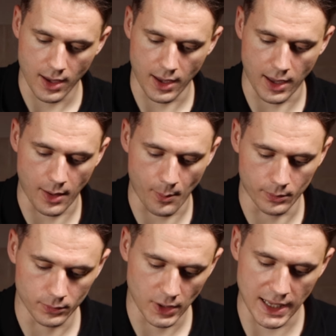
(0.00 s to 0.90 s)

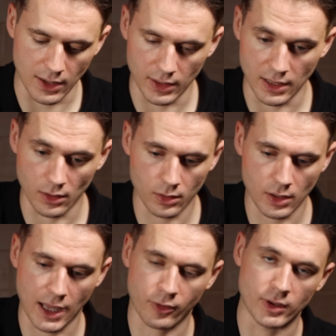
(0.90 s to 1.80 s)

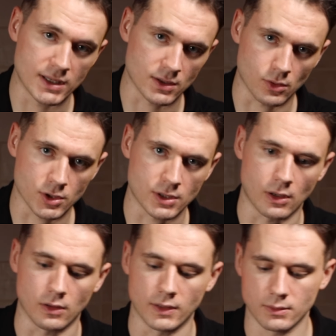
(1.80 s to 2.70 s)
Hagrid is also
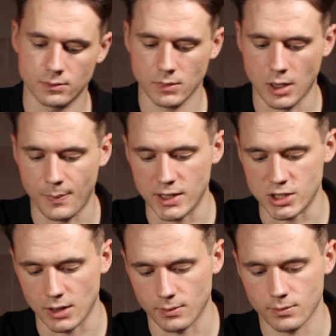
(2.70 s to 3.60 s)
holding a
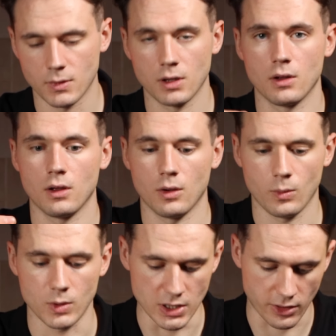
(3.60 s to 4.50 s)
picture,
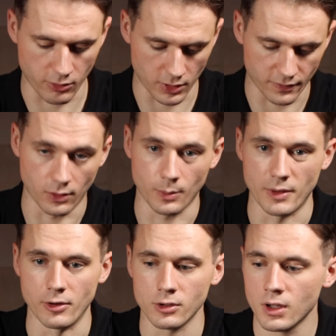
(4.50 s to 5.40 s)
which he threw on the floor, a bit
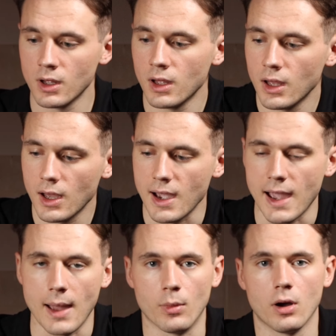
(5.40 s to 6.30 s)
rude,
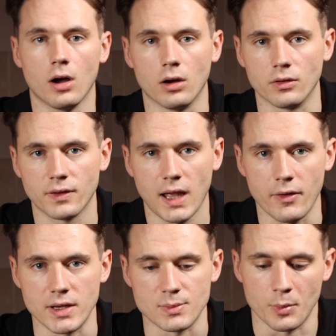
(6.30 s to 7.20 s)
of
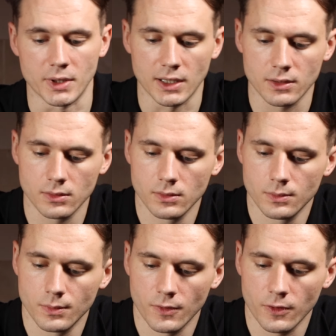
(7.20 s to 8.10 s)
Harry's mum and dad.
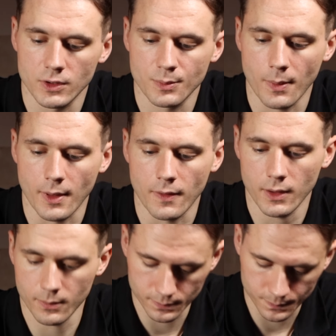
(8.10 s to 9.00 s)
So let's put that there.